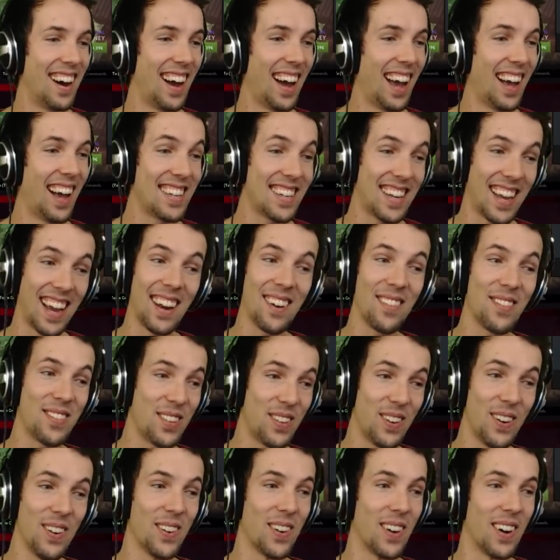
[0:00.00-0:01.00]
It's kind of
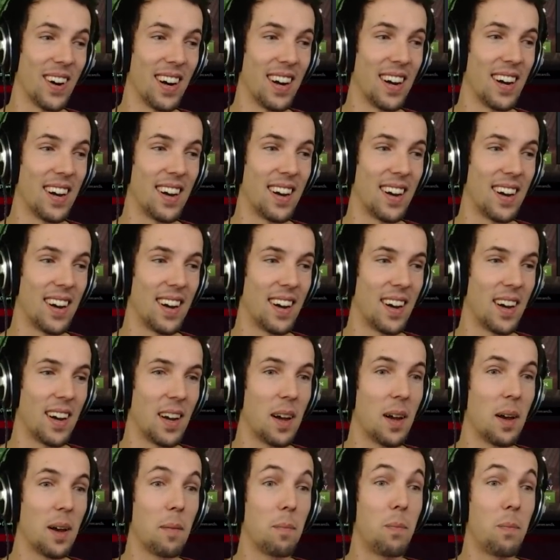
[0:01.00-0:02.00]
true.
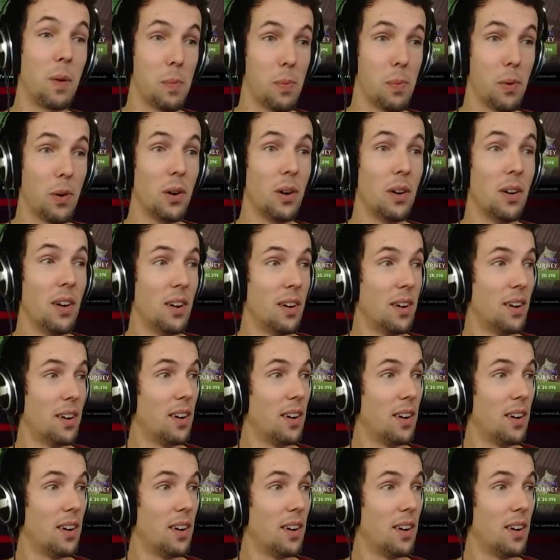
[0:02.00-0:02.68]
People